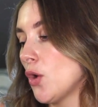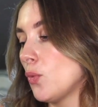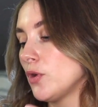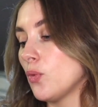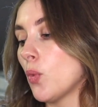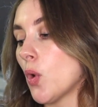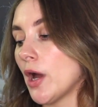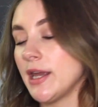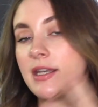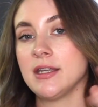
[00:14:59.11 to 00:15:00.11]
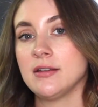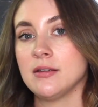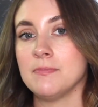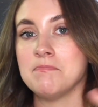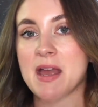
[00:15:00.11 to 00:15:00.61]
with one
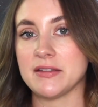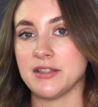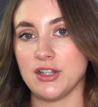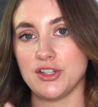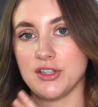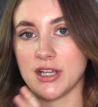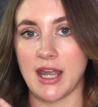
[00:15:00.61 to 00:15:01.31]
message that